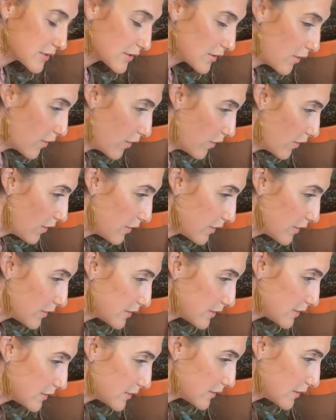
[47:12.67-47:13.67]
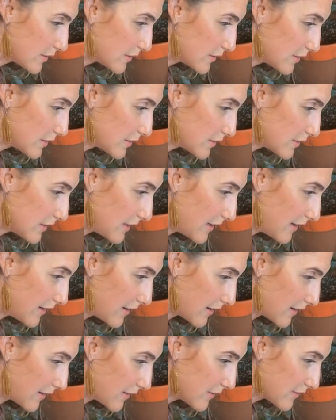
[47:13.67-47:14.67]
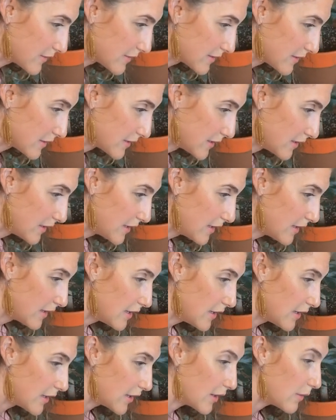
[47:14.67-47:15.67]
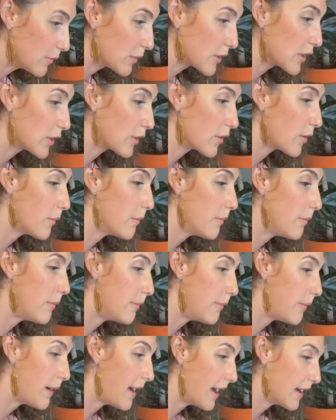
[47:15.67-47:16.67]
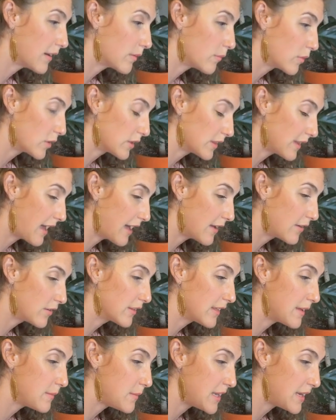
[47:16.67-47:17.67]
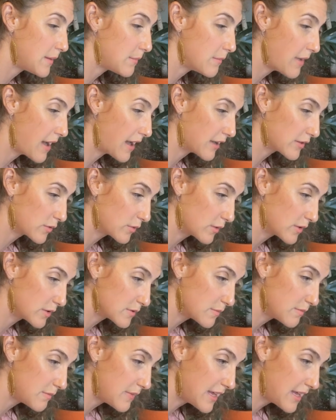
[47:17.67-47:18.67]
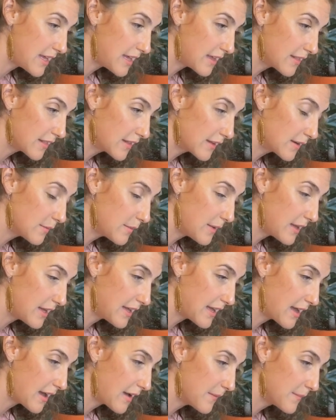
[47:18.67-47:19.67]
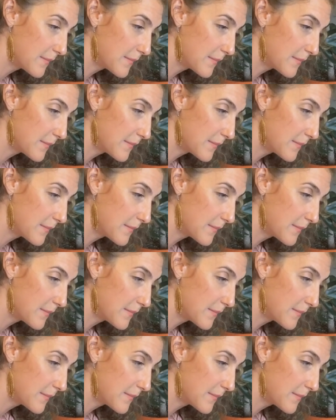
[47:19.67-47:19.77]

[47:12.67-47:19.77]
going to hold. There it goes. Good, we're going to go back more laterally, meaning back towards me a little bit, yeah.